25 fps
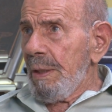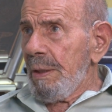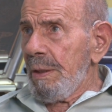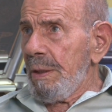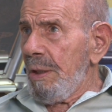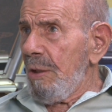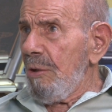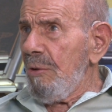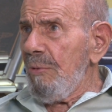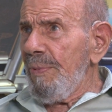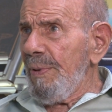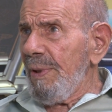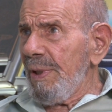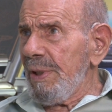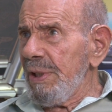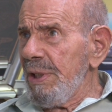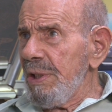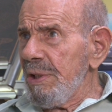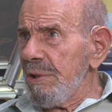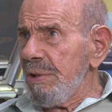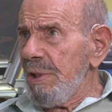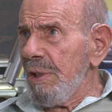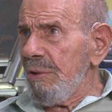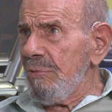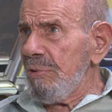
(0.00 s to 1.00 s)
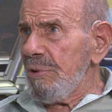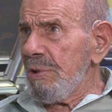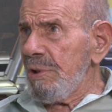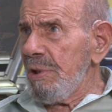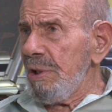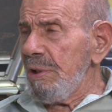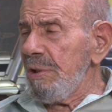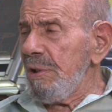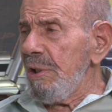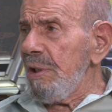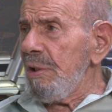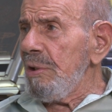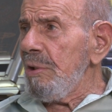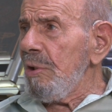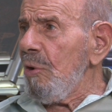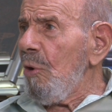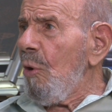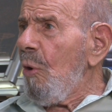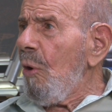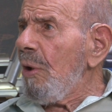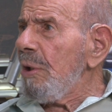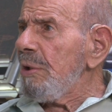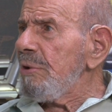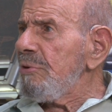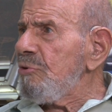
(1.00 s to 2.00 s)
Nobody is interested in
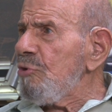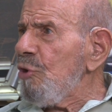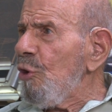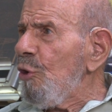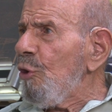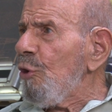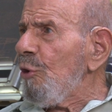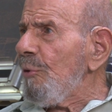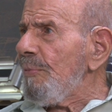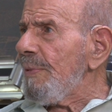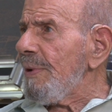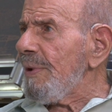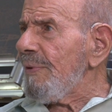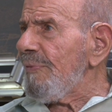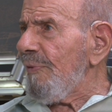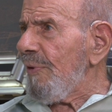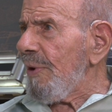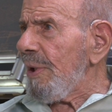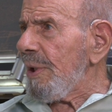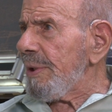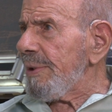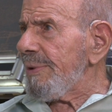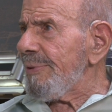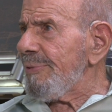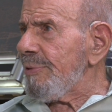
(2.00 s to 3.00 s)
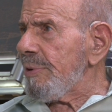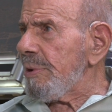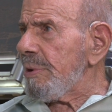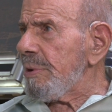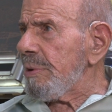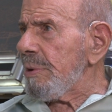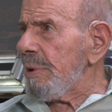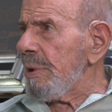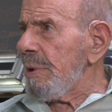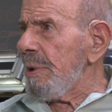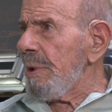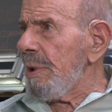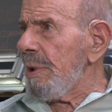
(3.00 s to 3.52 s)
long-term advantages.